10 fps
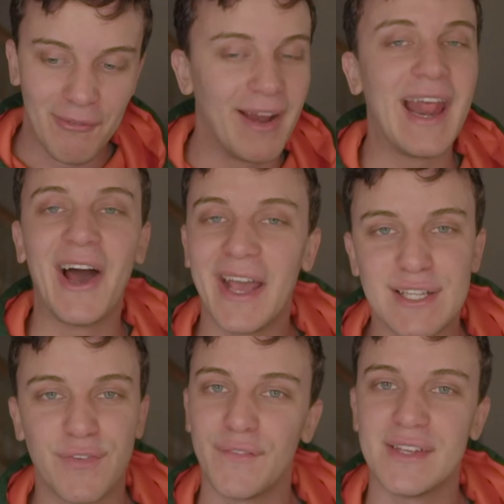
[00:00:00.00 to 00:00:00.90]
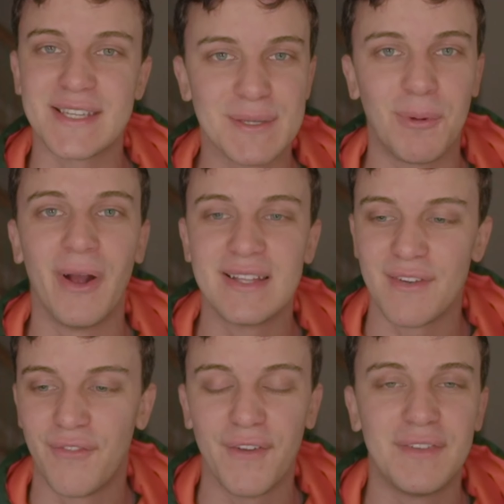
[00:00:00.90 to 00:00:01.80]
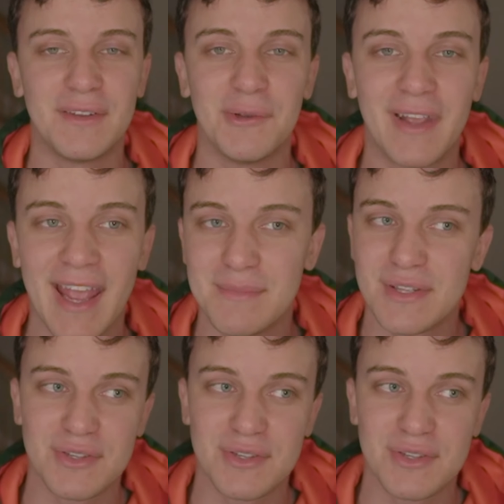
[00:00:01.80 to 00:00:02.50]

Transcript: Right now, he has 56 points in 52 games.